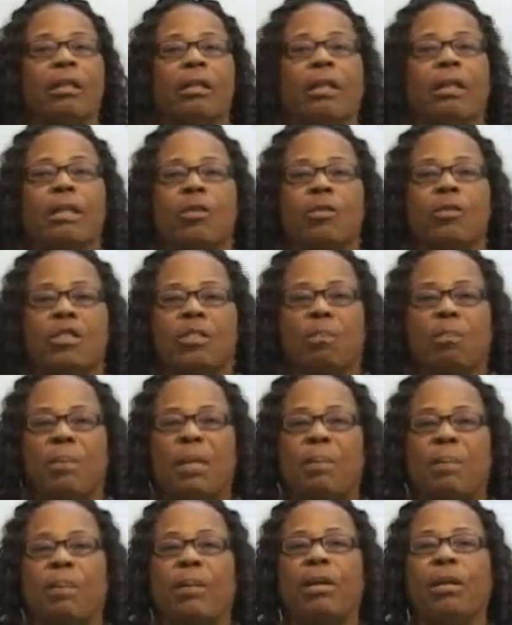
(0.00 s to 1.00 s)
that those
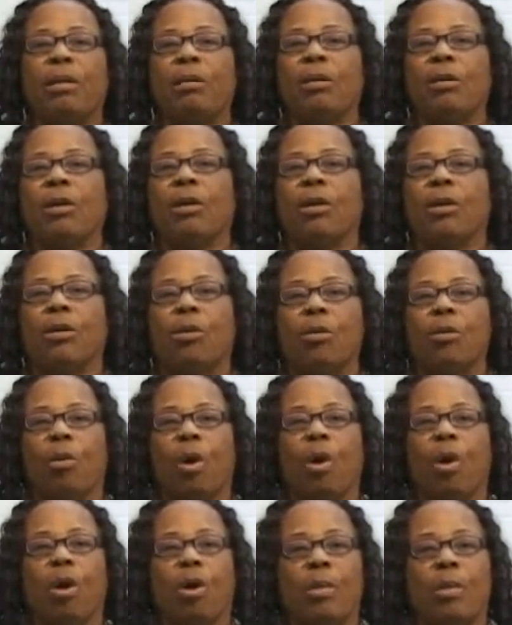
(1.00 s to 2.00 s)
people who
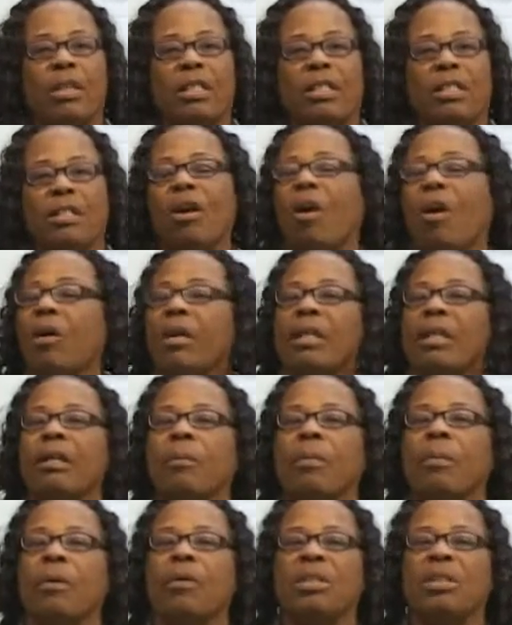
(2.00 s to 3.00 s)
are always talking
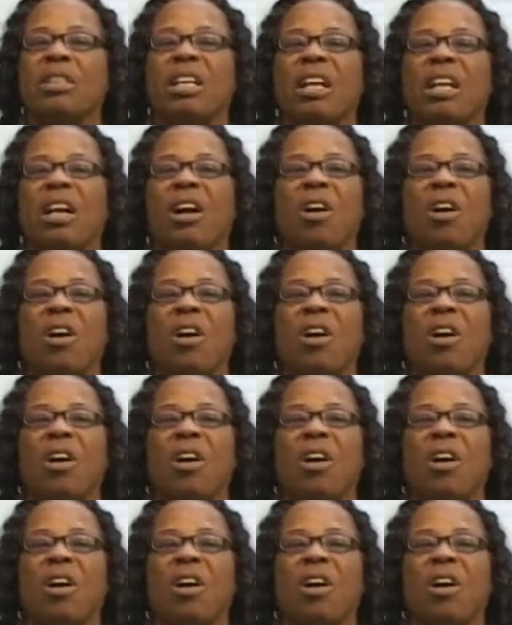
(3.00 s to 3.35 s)
about,